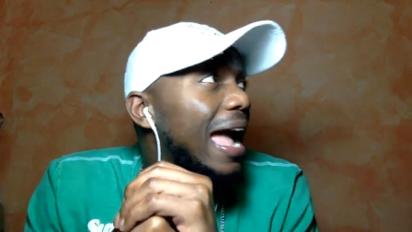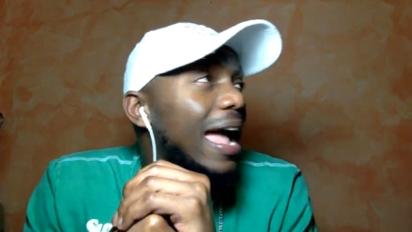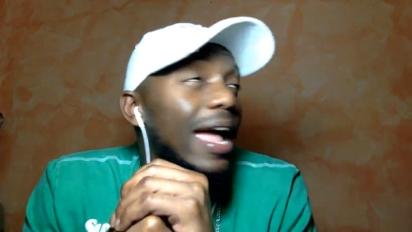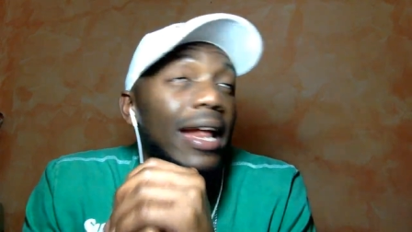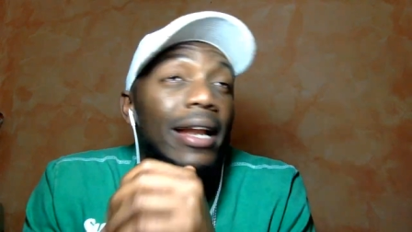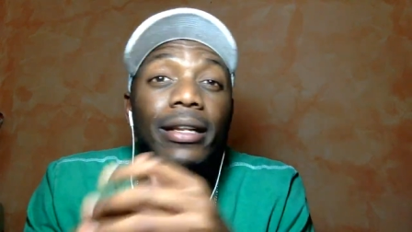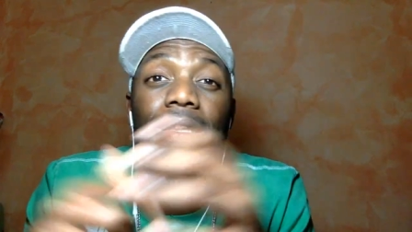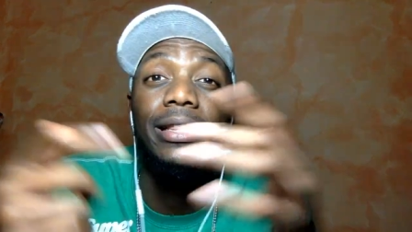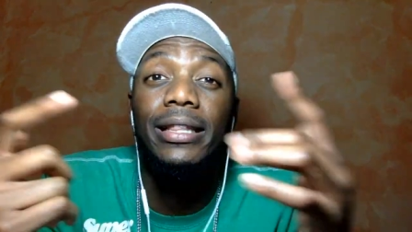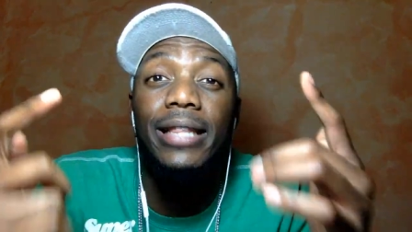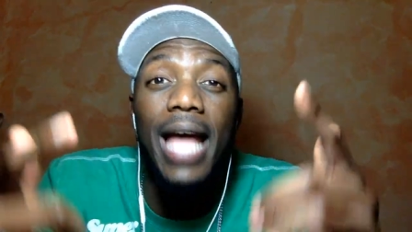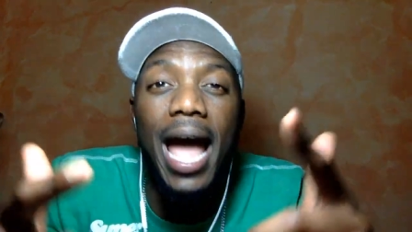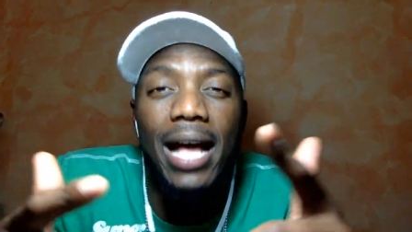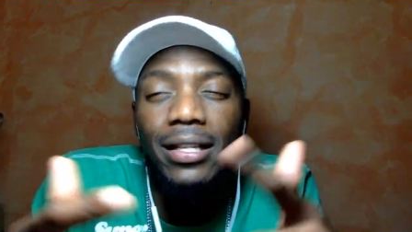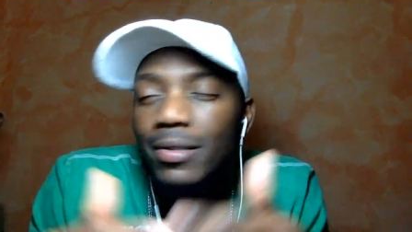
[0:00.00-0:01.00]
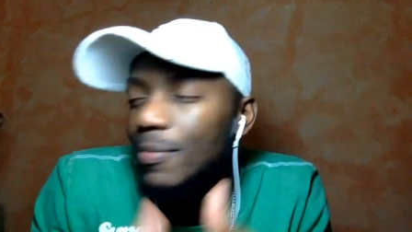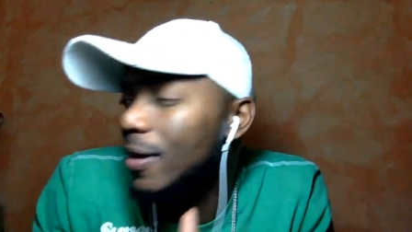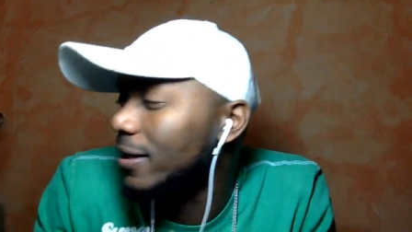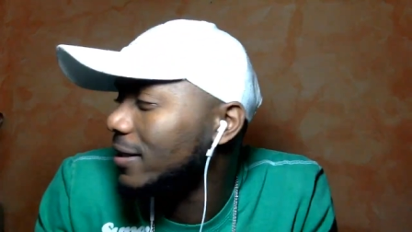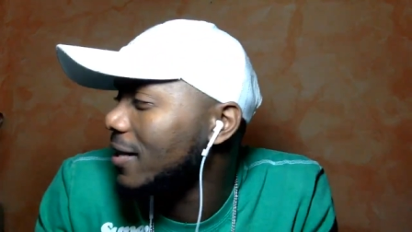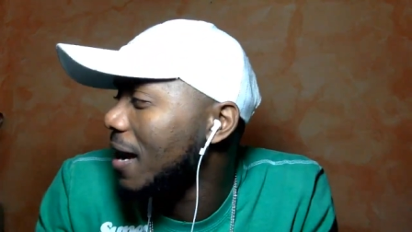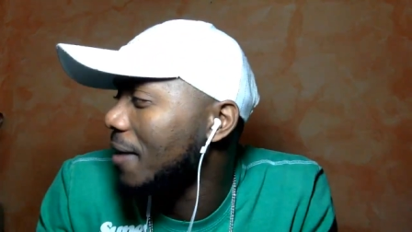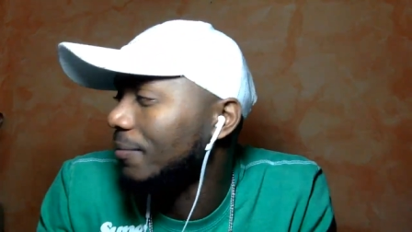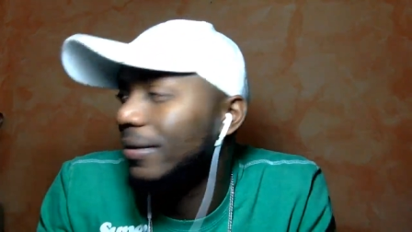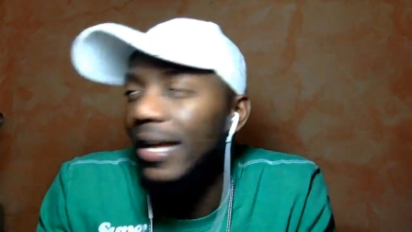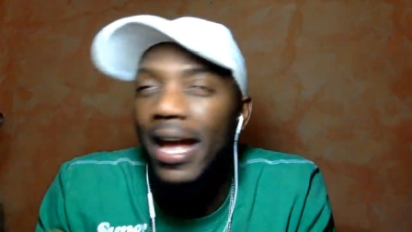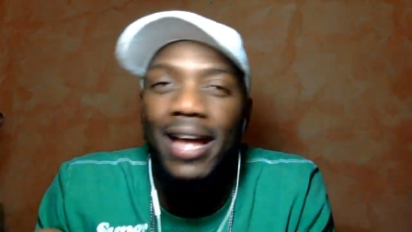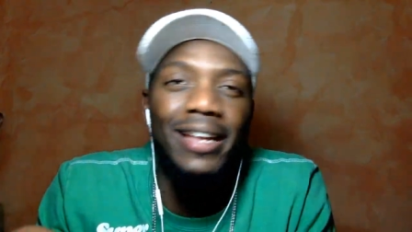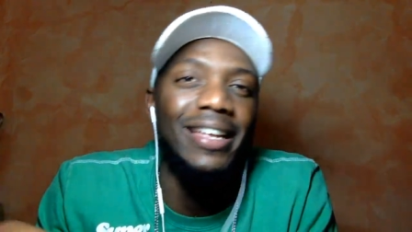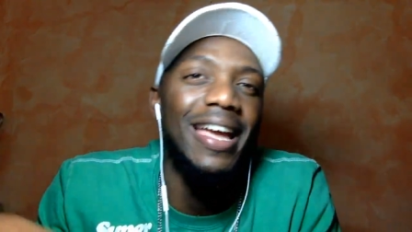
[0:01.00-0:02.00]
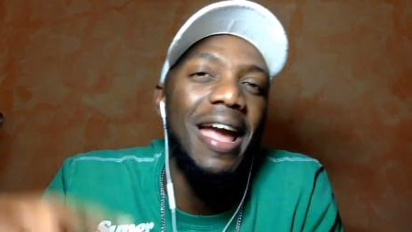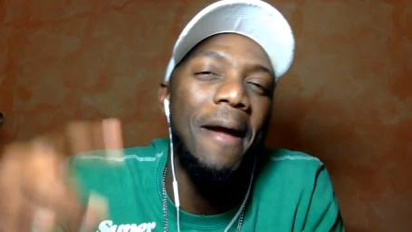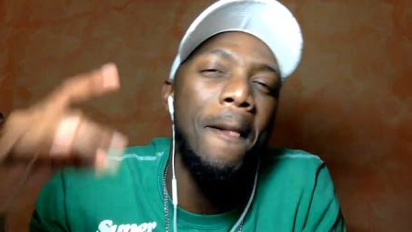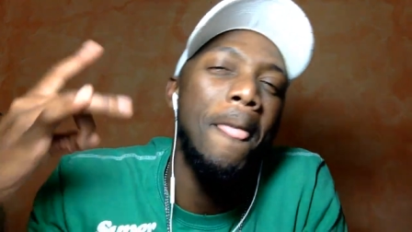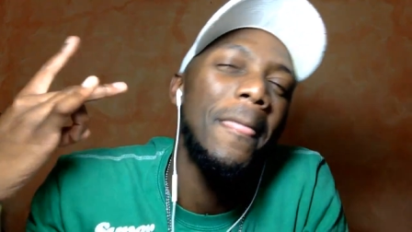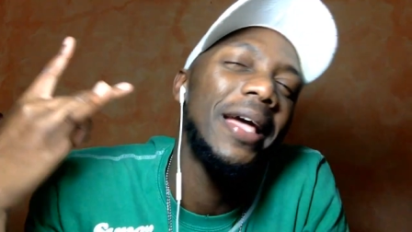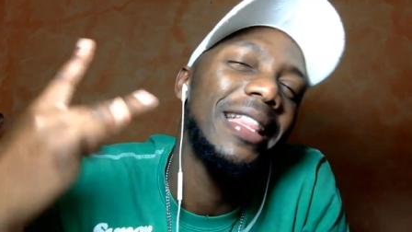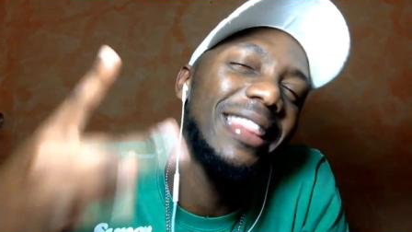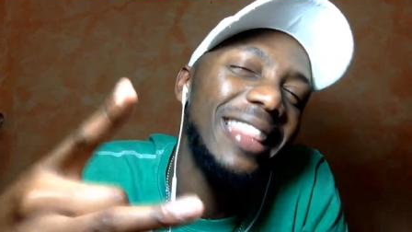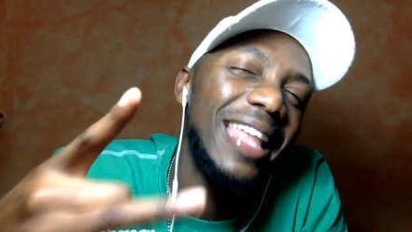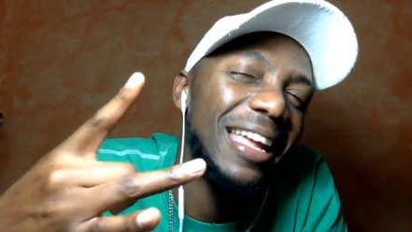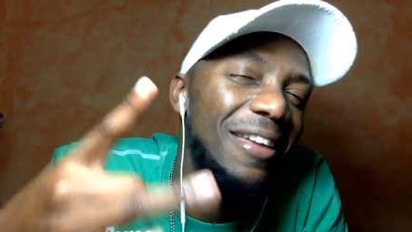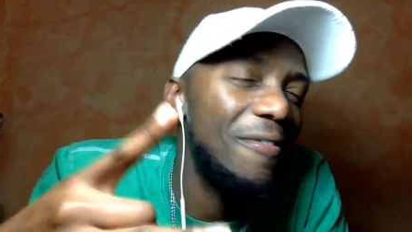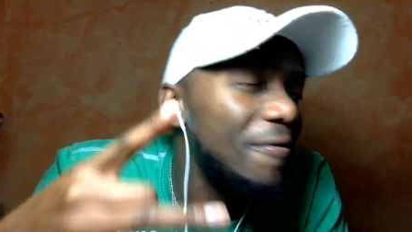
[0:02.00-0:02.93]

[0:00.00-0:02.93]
And that's my time, gang gang. Thank you